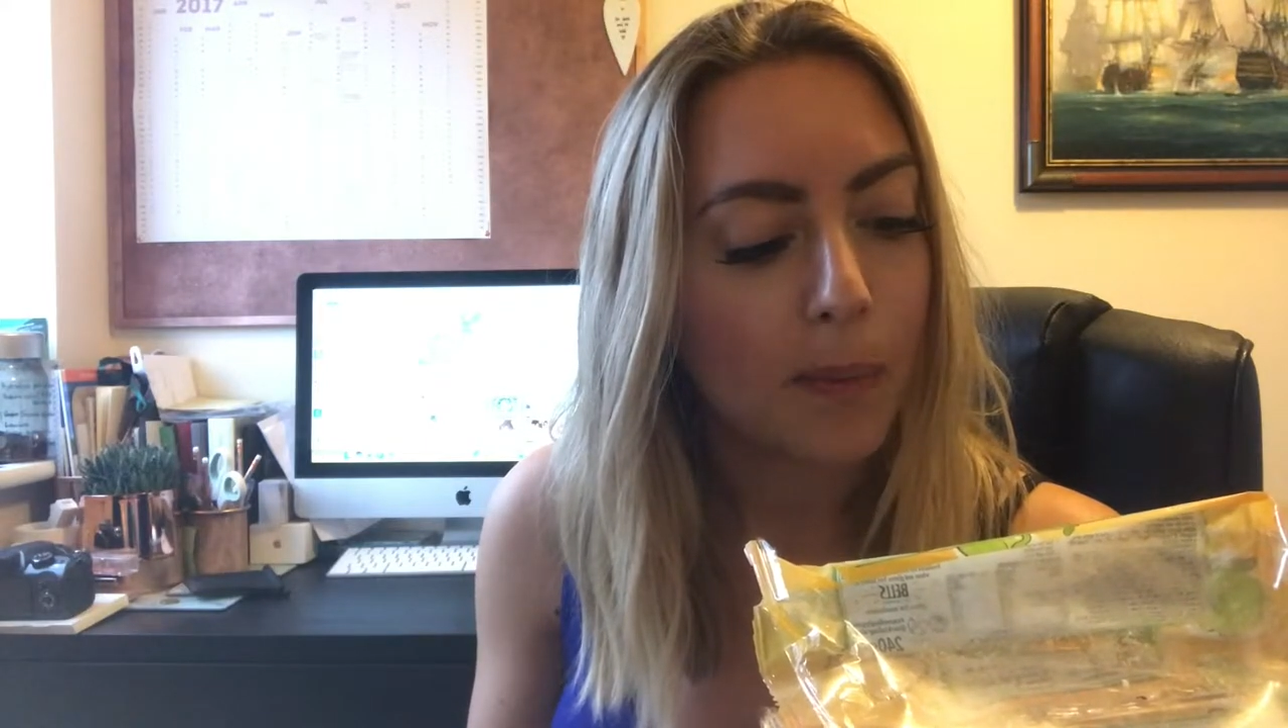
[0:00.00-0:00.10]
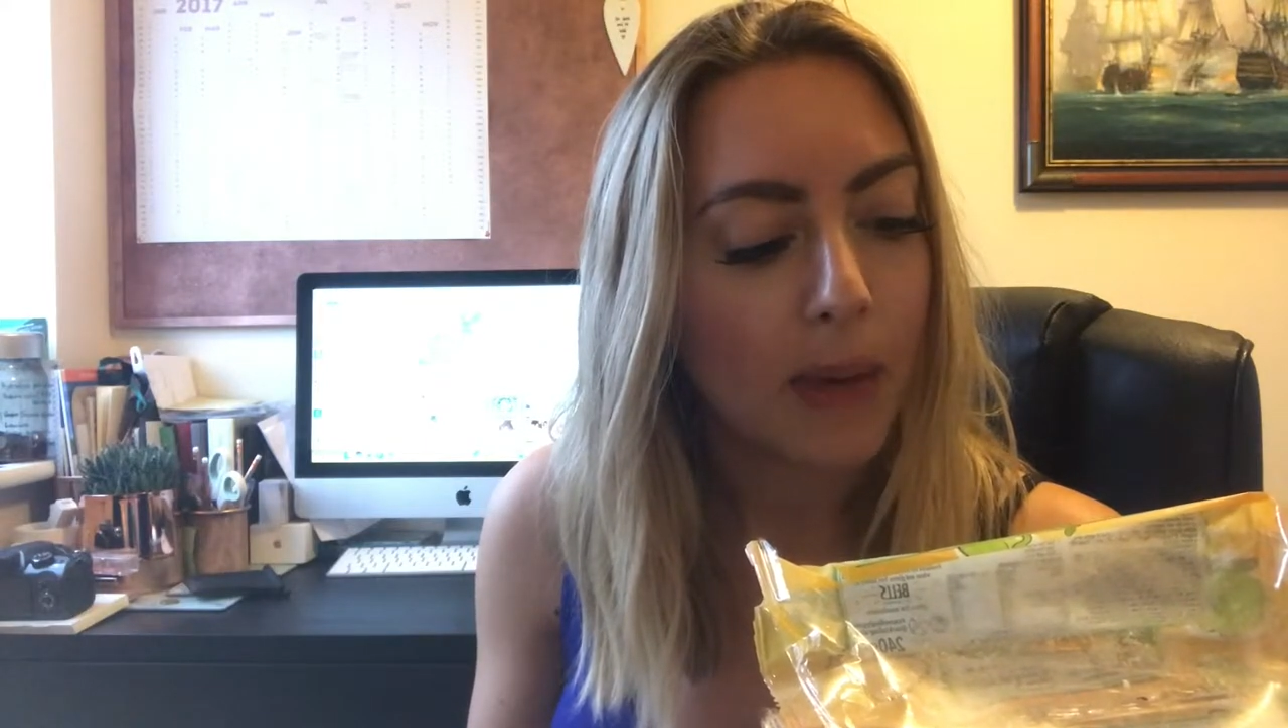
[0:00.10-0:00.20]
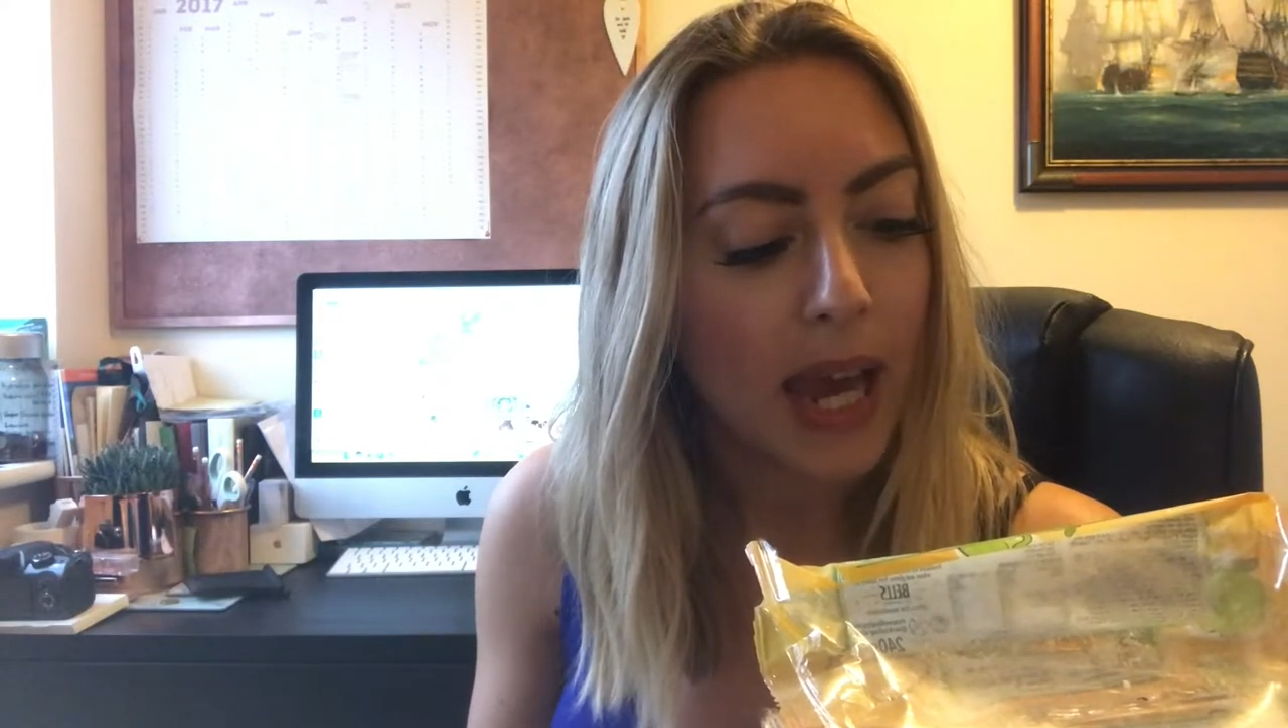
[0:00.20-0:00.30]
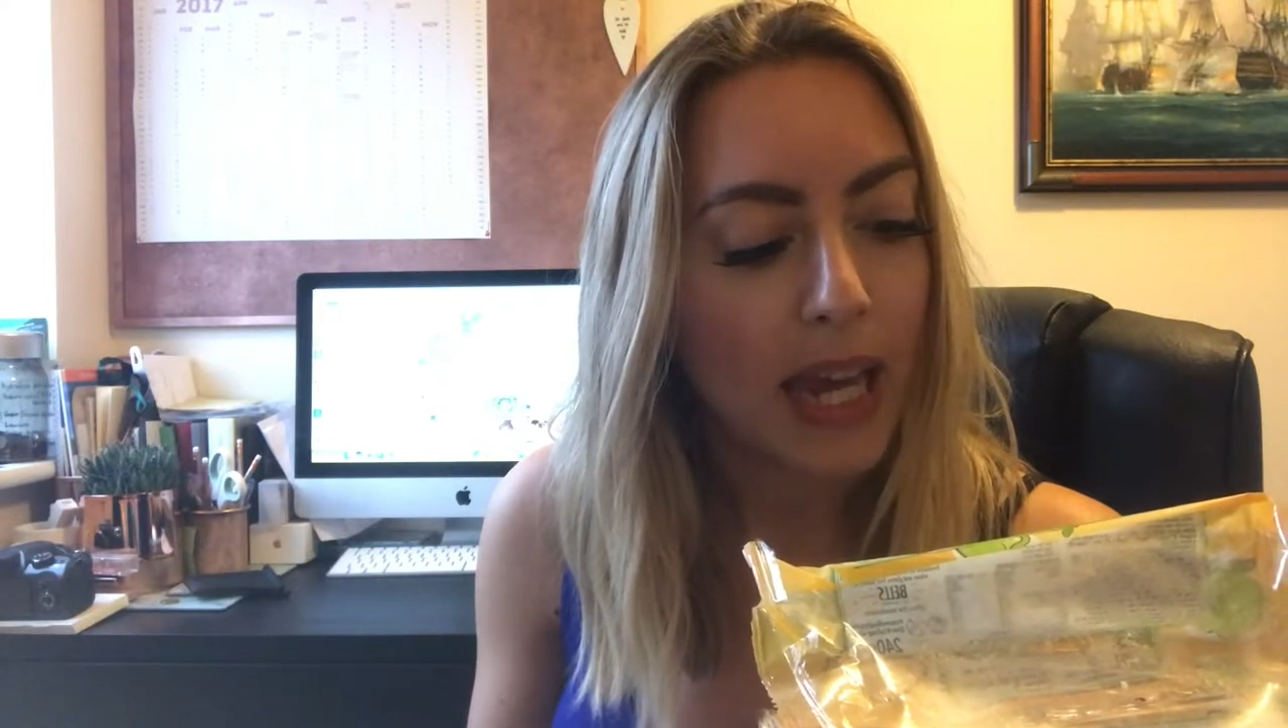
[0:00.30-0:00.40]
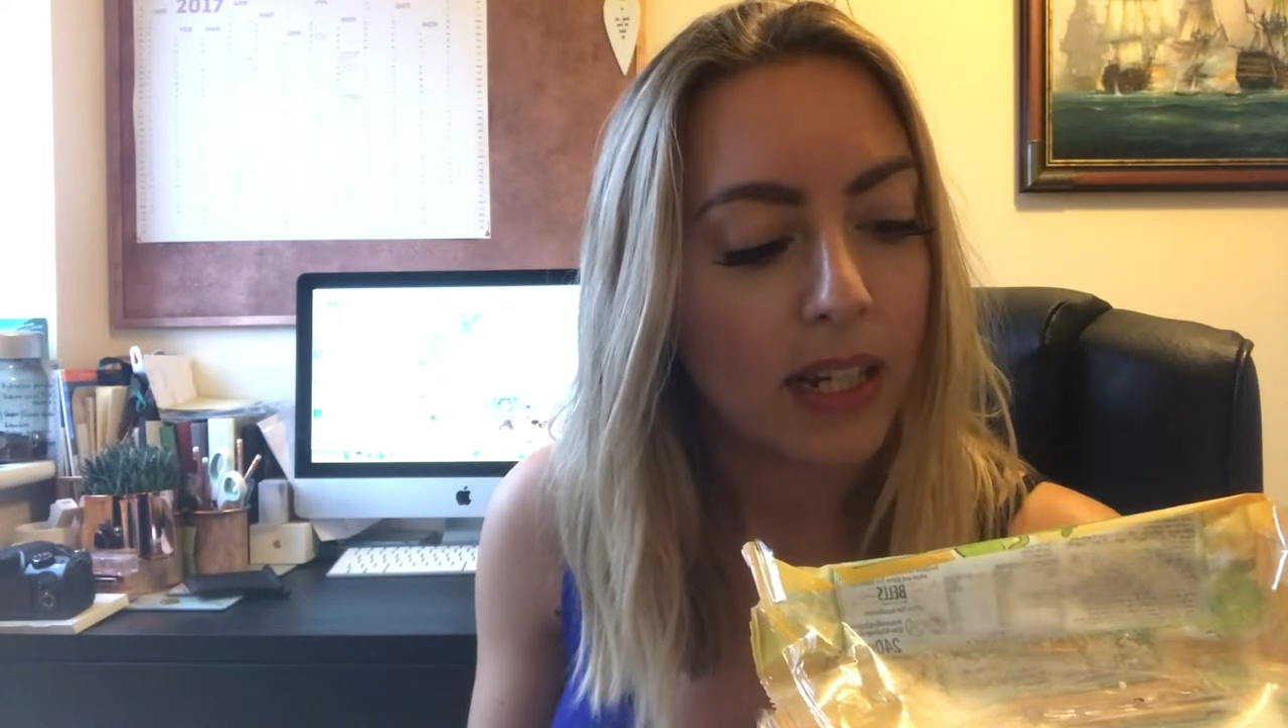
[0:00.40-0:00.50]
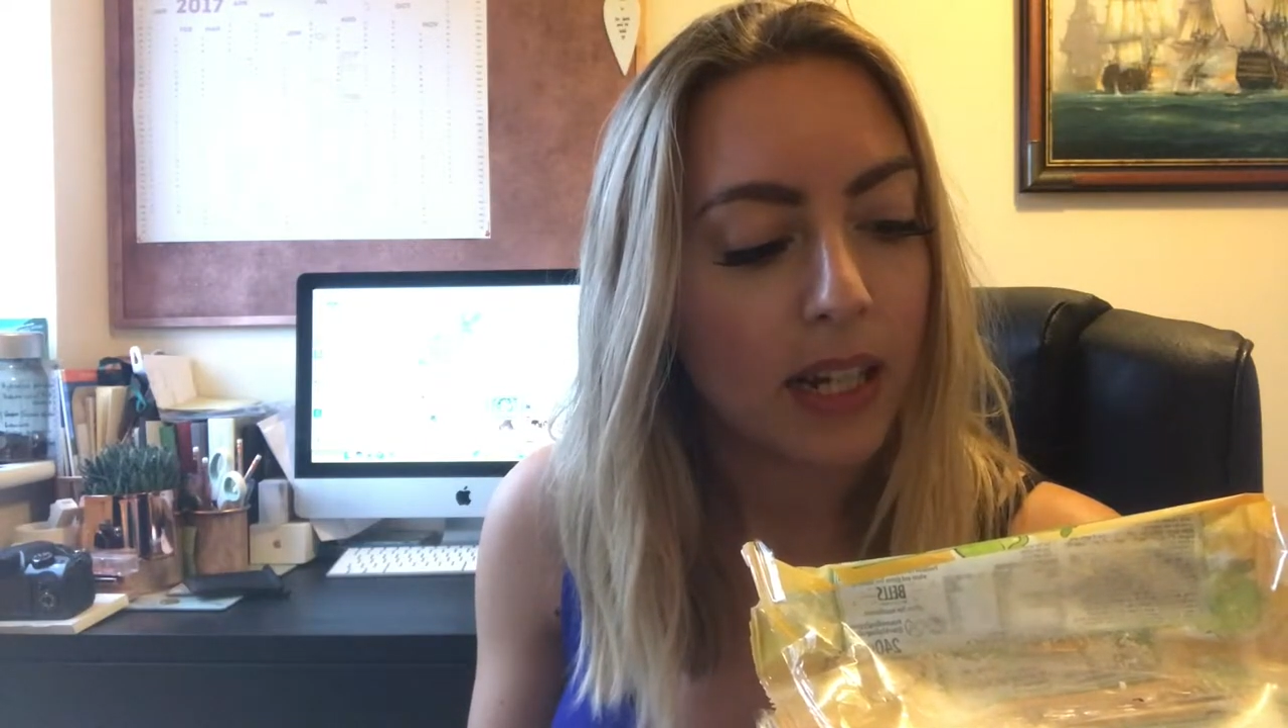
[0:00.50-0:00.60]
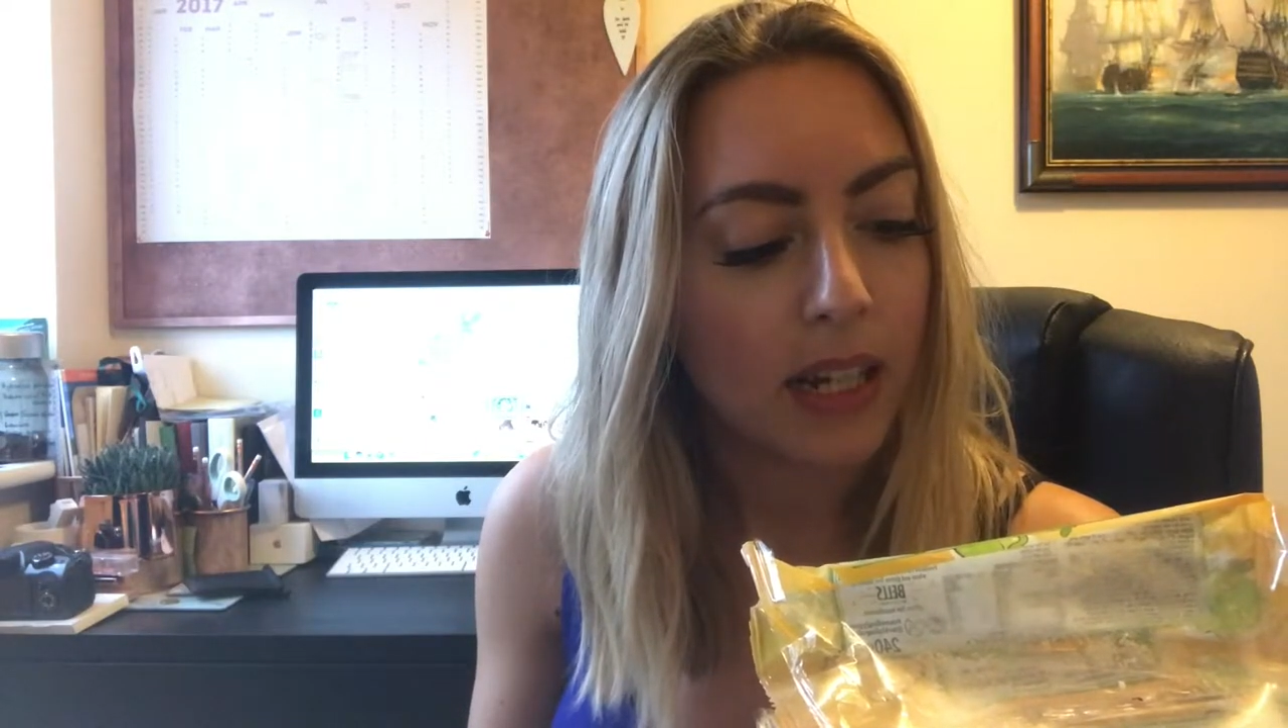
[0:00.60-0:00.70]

made